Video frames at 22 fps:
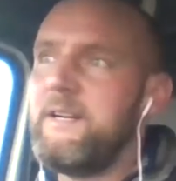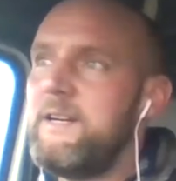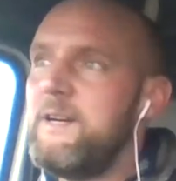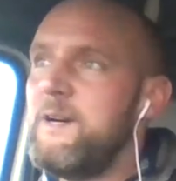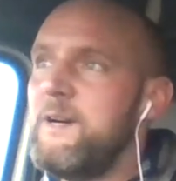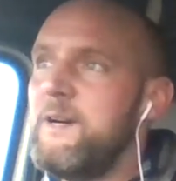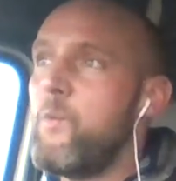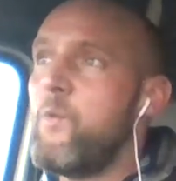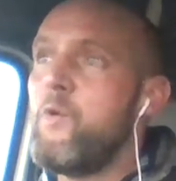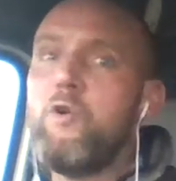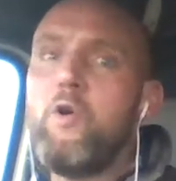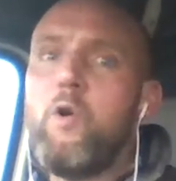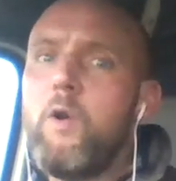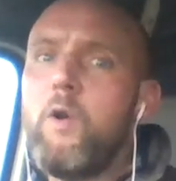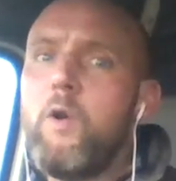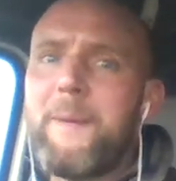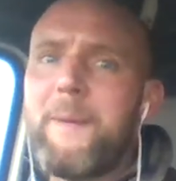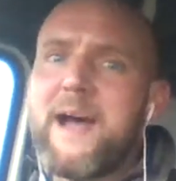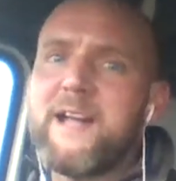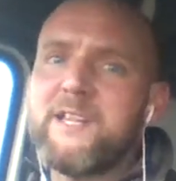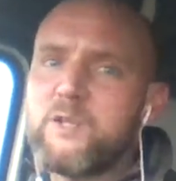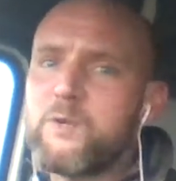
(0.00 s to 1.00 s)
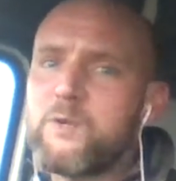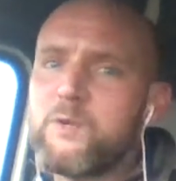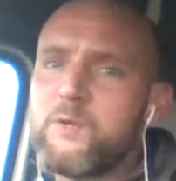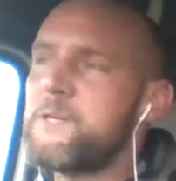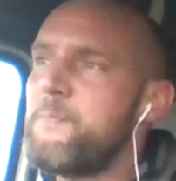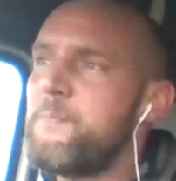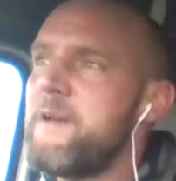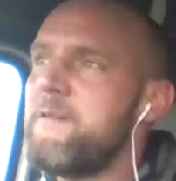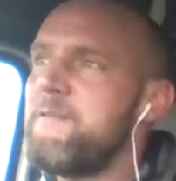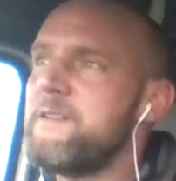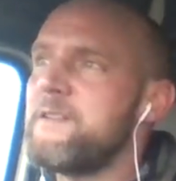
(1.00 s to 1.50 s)
We're all about to
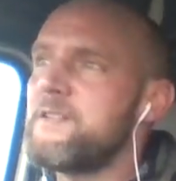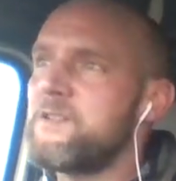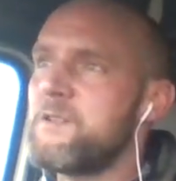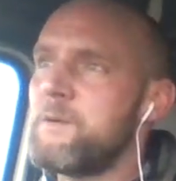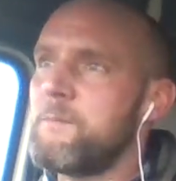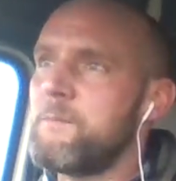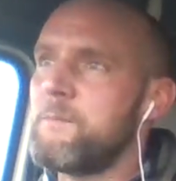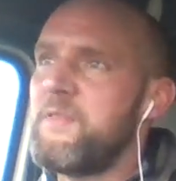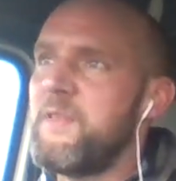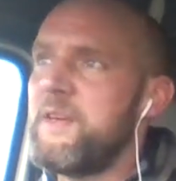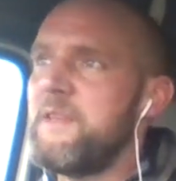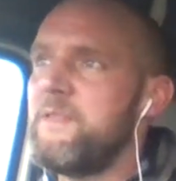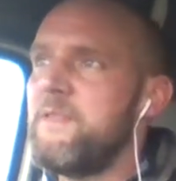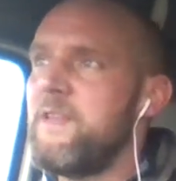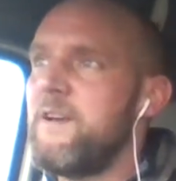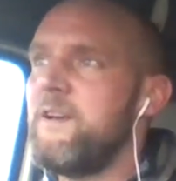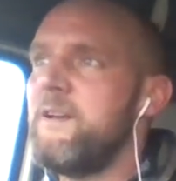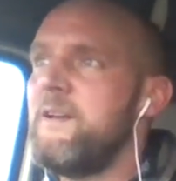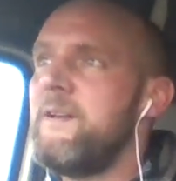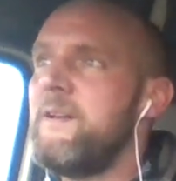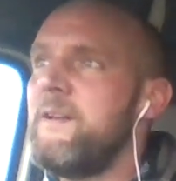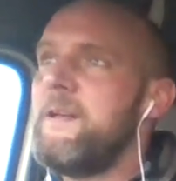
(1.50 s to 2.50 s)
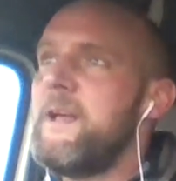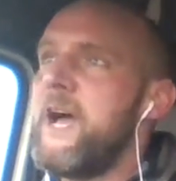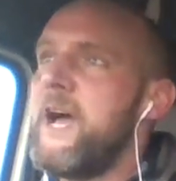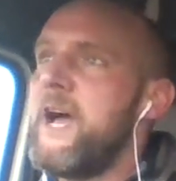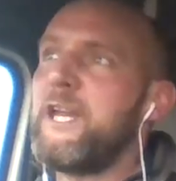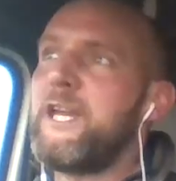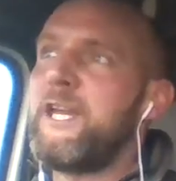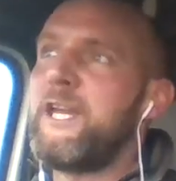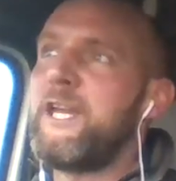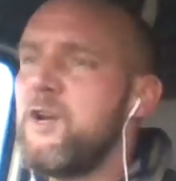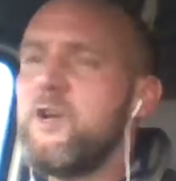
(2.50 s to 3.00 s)
experience something that a
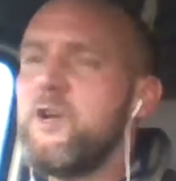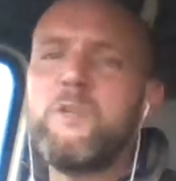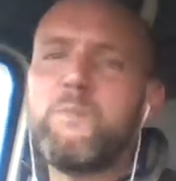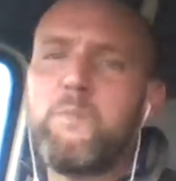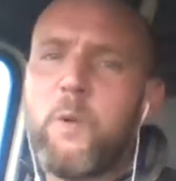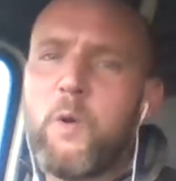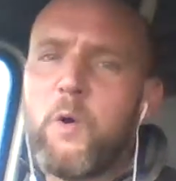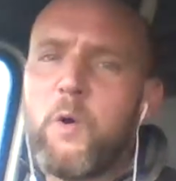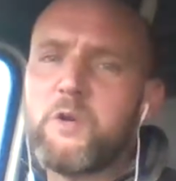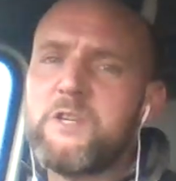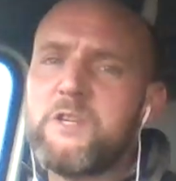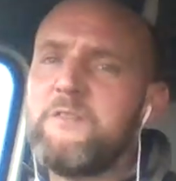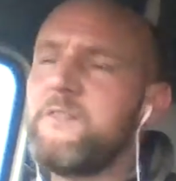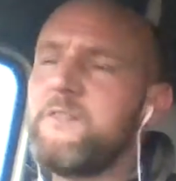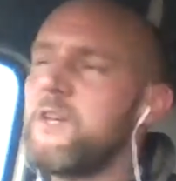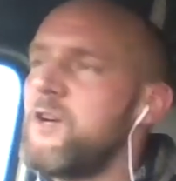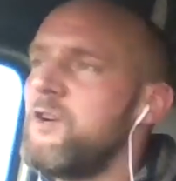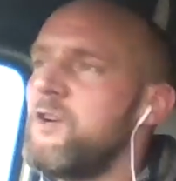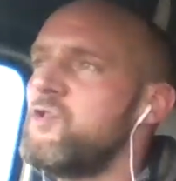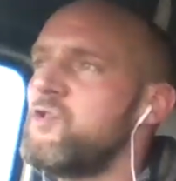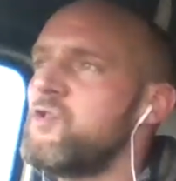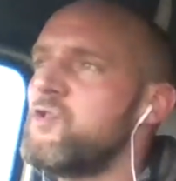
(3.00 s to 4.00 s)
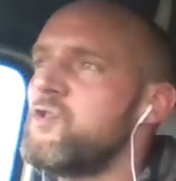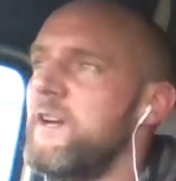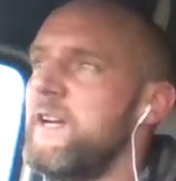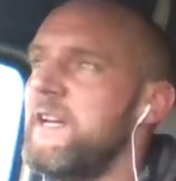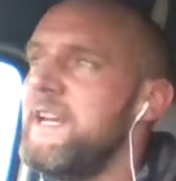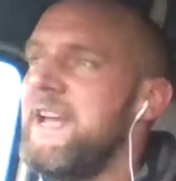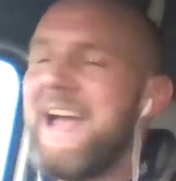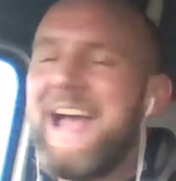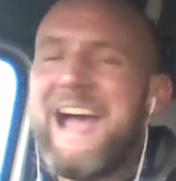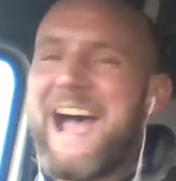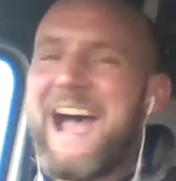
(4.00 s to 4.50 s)
huge portion of the country
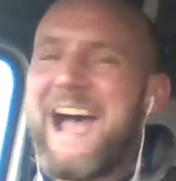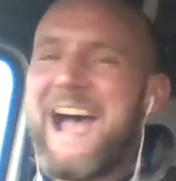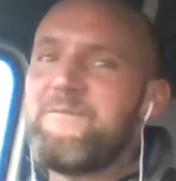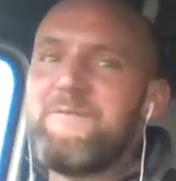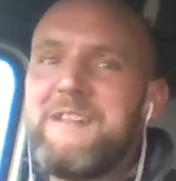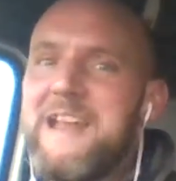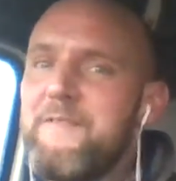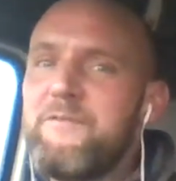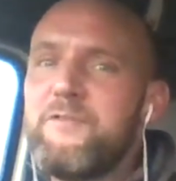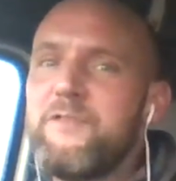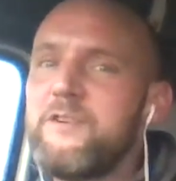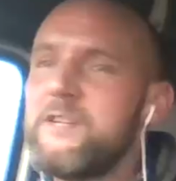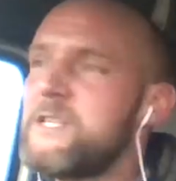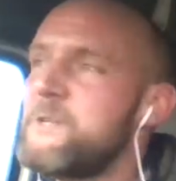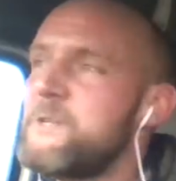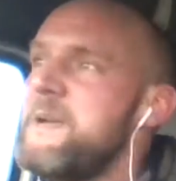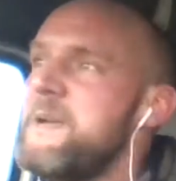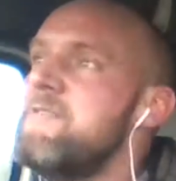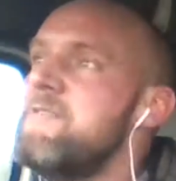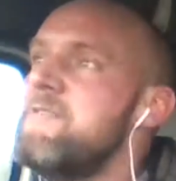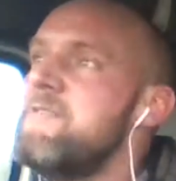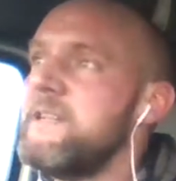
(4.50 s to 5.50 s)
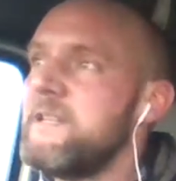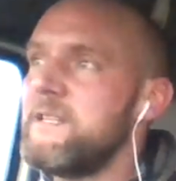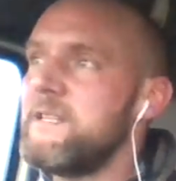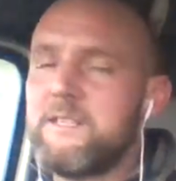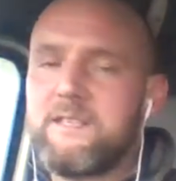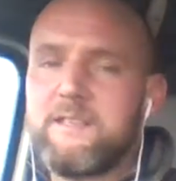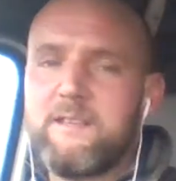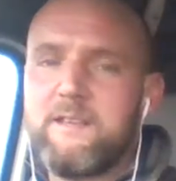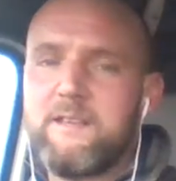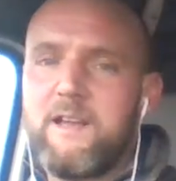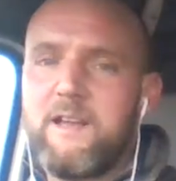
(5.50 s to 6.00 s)
have never
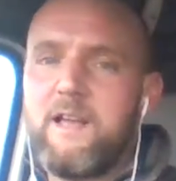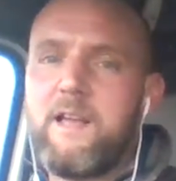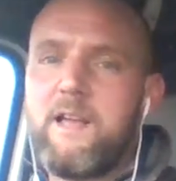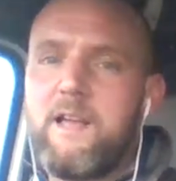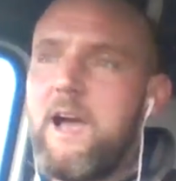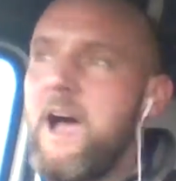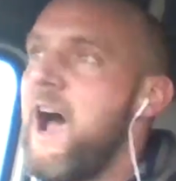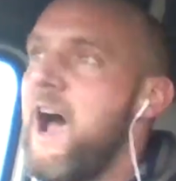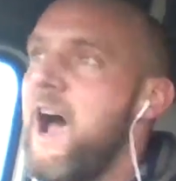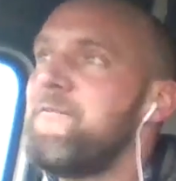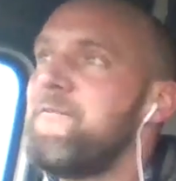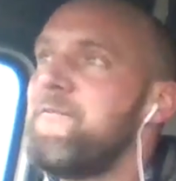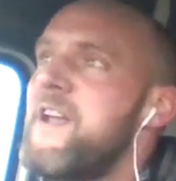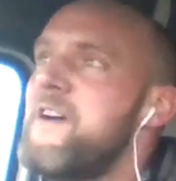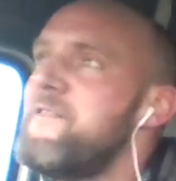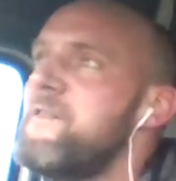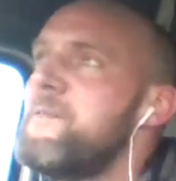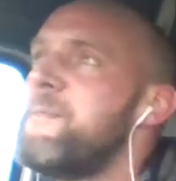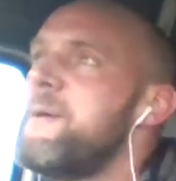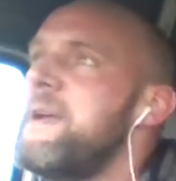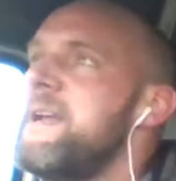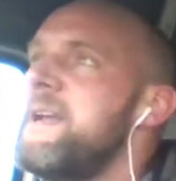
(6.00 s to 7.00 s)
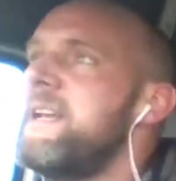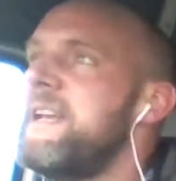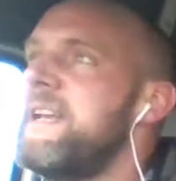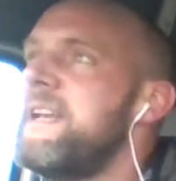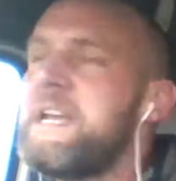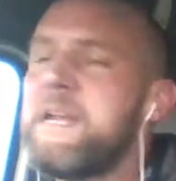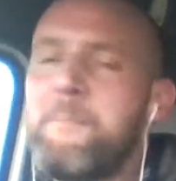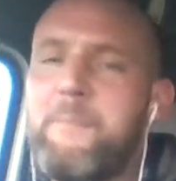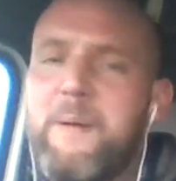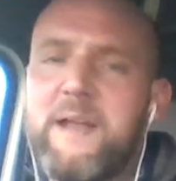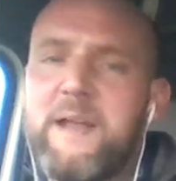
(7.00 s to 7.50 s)
experienced. I've never been an
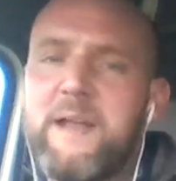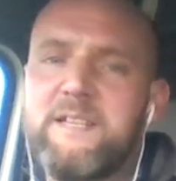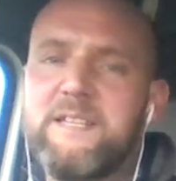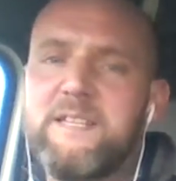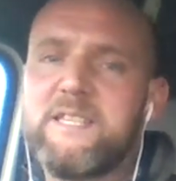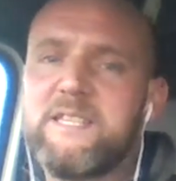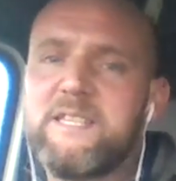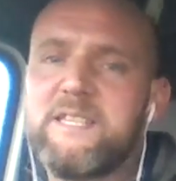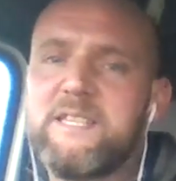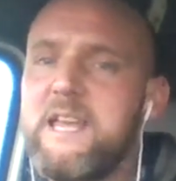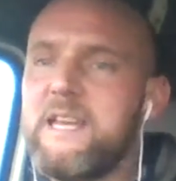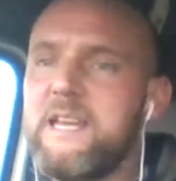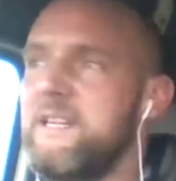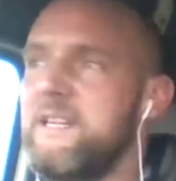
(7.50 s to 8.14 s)
independent state.